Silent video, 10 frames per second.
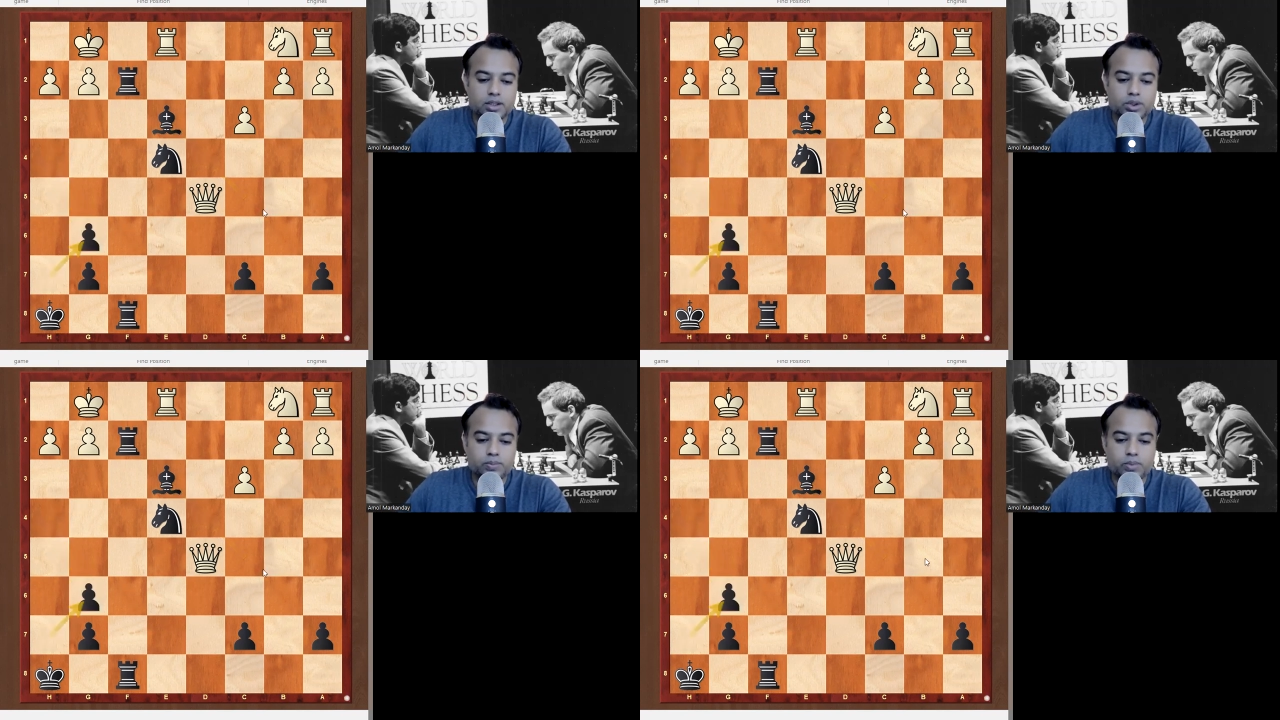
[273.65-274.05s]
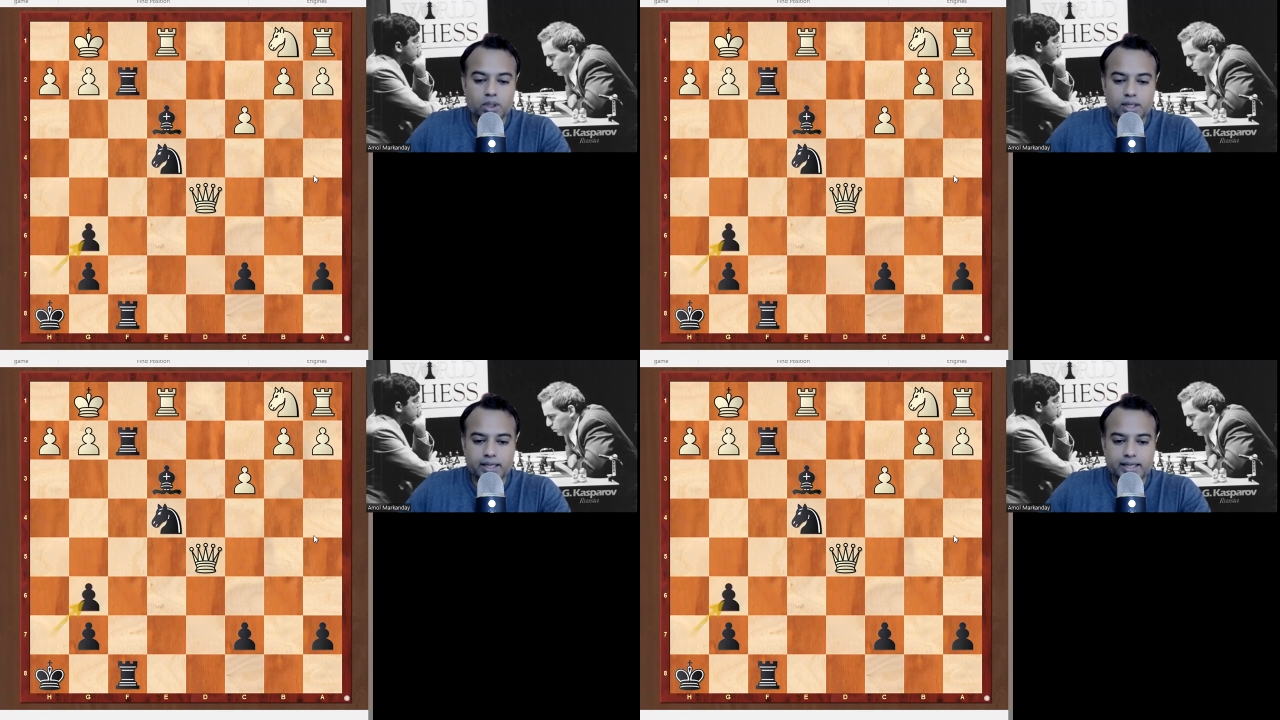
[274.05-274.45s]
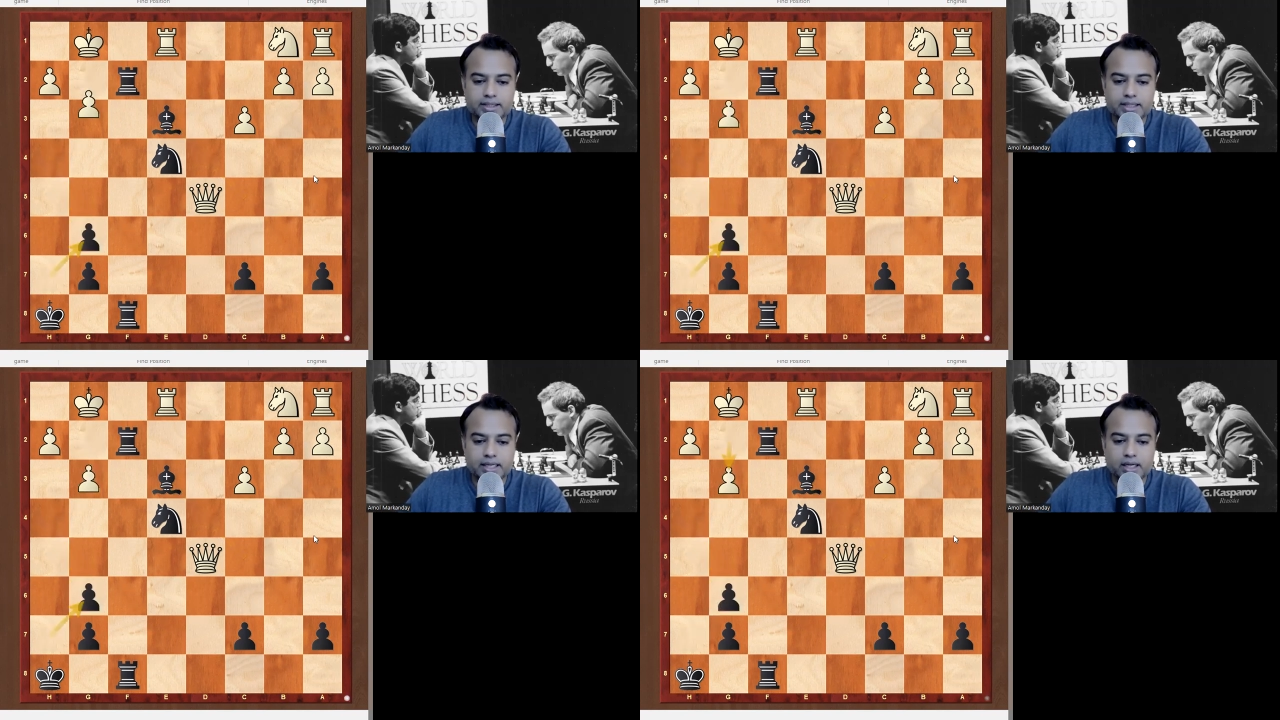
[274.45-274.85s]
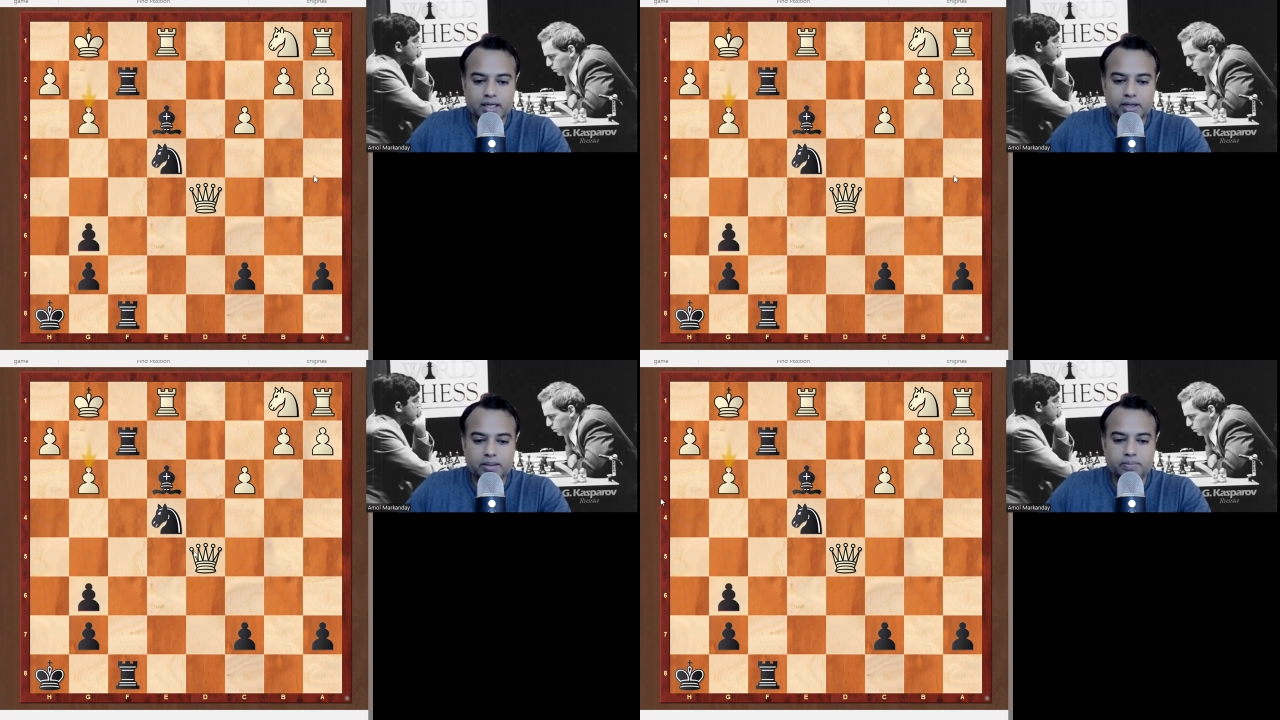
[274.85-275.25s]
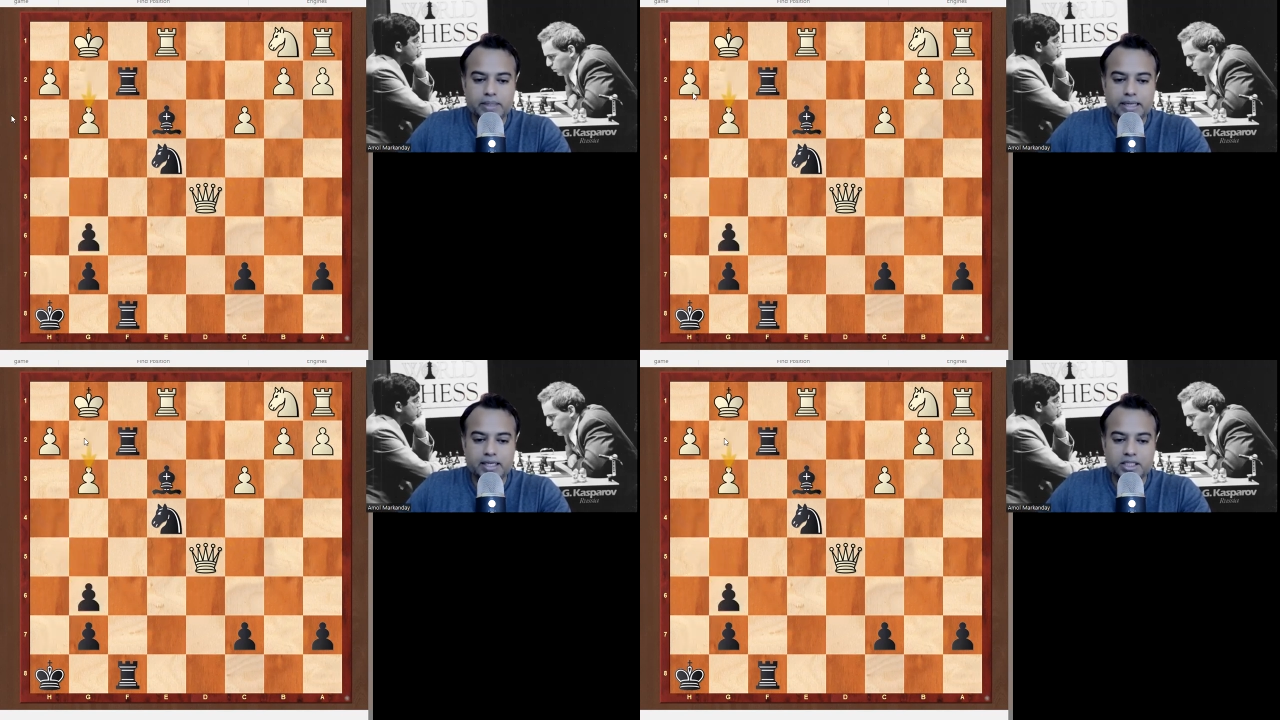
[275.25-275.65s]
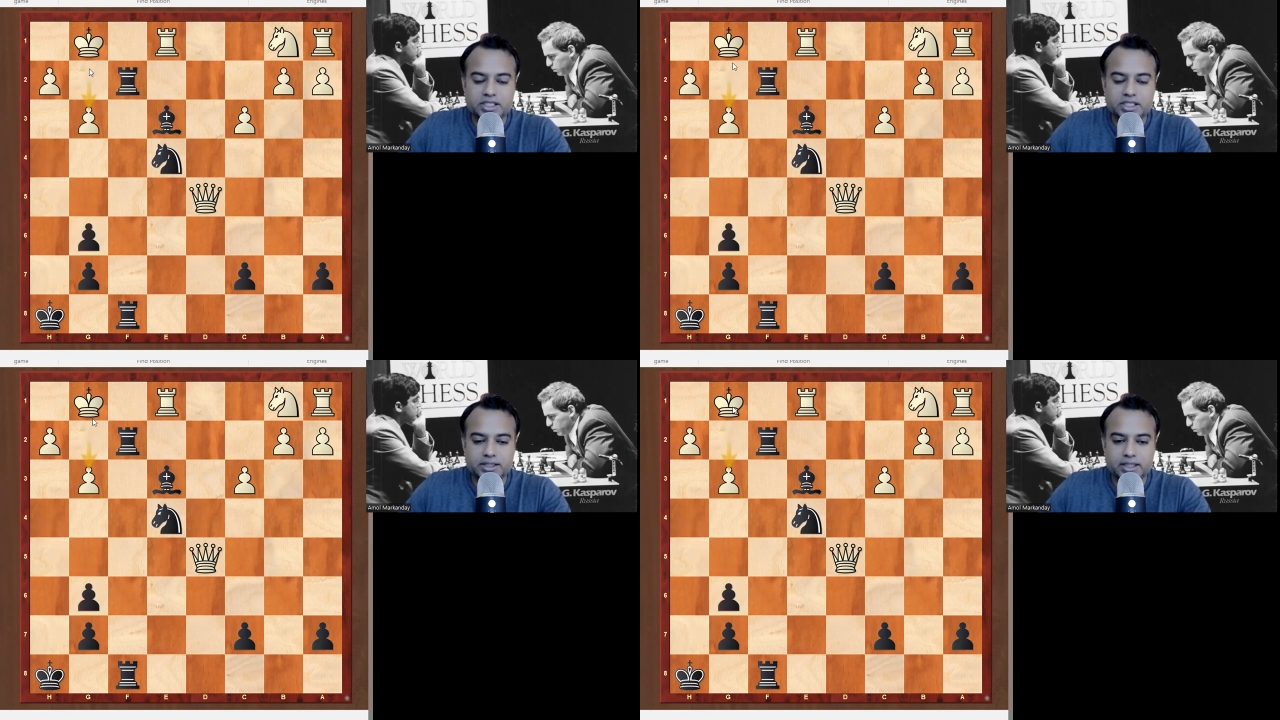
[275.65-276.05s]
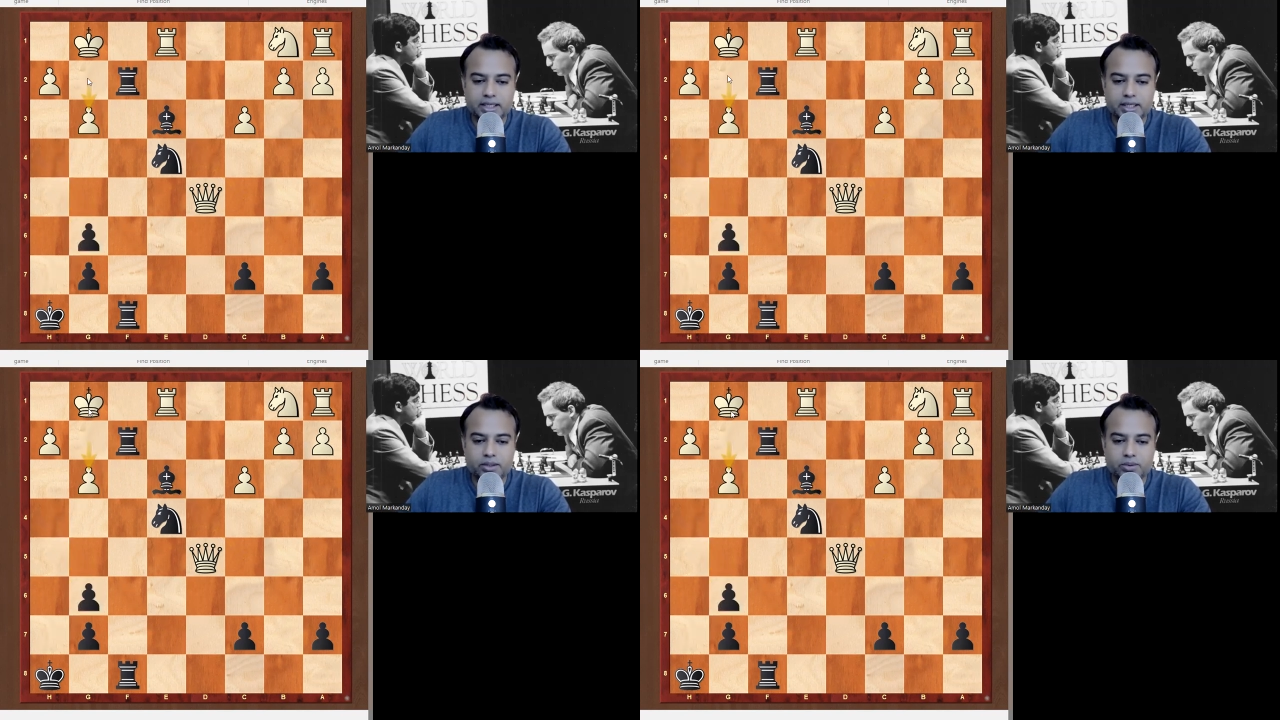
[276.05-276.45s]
so pawn takes, and now he played the g3